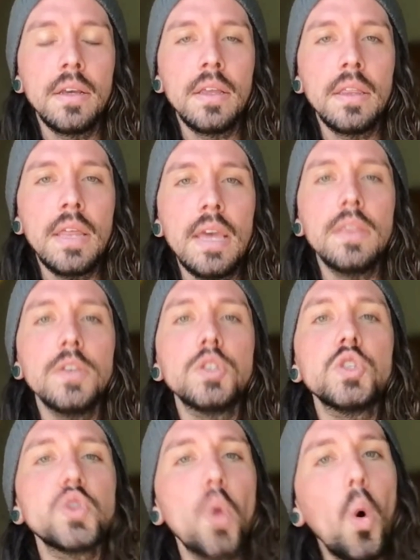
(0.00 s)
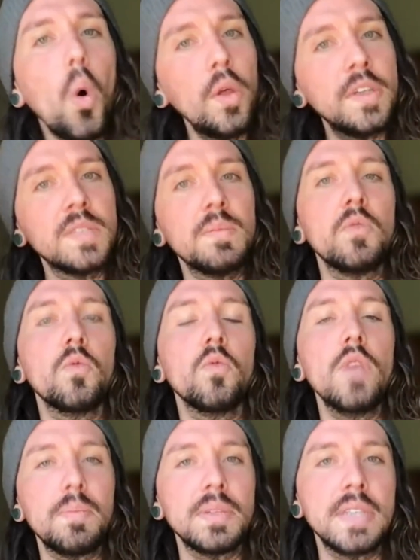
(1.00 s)
The soul has been
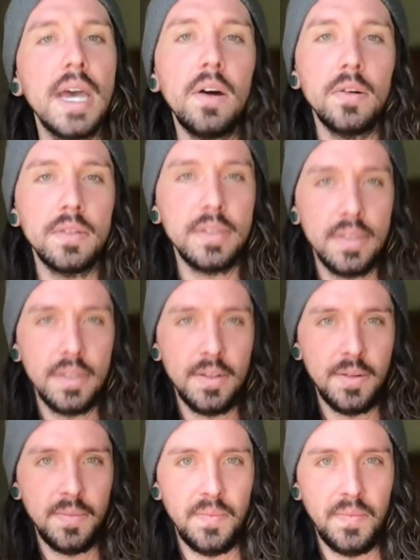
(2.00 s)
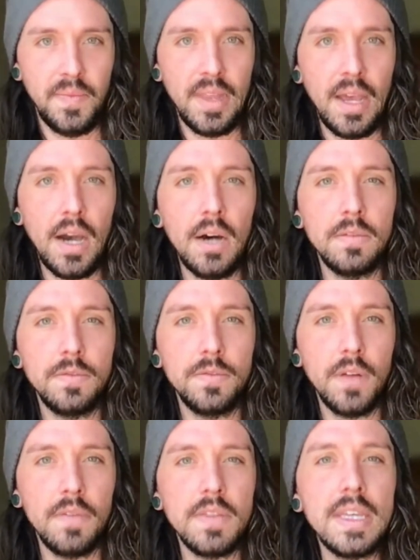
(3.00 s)
ripped out of
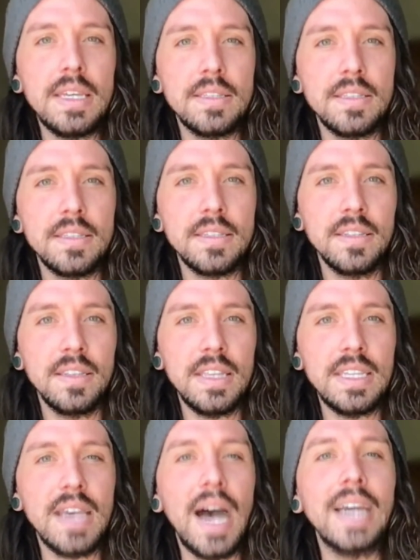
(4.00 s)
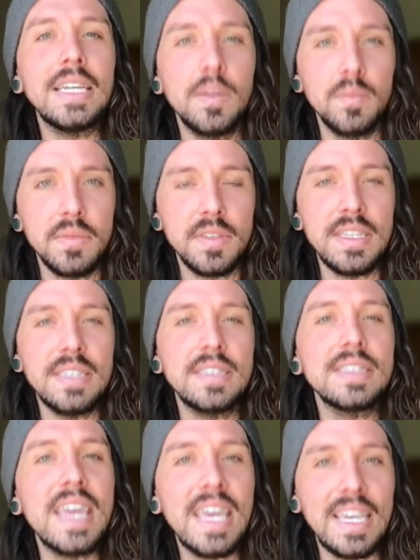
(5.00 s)
these items, these
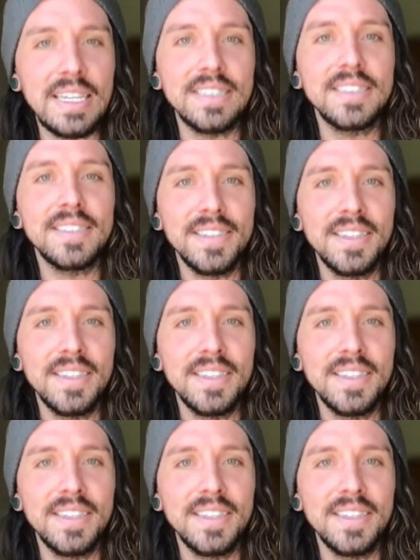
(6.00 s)
things.